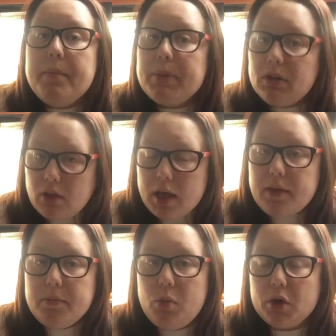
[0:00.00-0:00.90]
but a lot
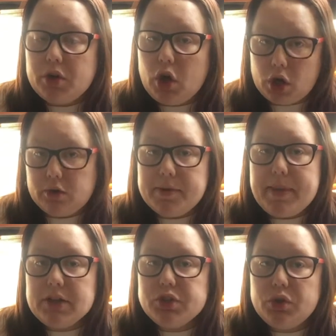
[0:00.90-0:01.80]
of the more current
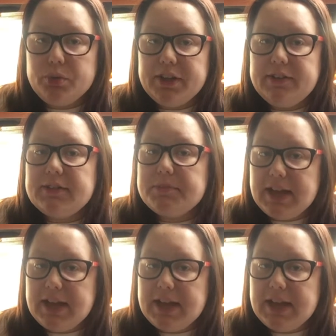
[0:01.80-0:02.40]
magical realism